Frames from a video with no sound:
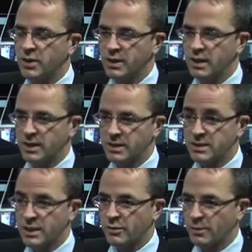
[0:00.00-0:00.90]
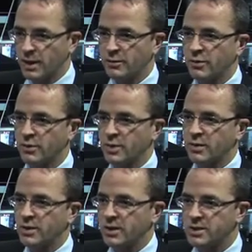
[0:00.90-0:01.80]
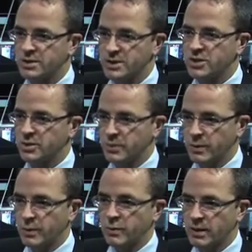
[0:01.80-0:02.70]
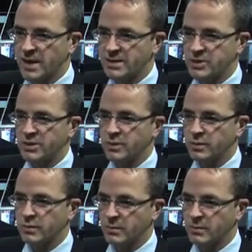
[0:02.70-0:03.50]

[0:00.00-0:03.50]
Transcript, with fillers: but I can say for my firm at American Century, we, last year,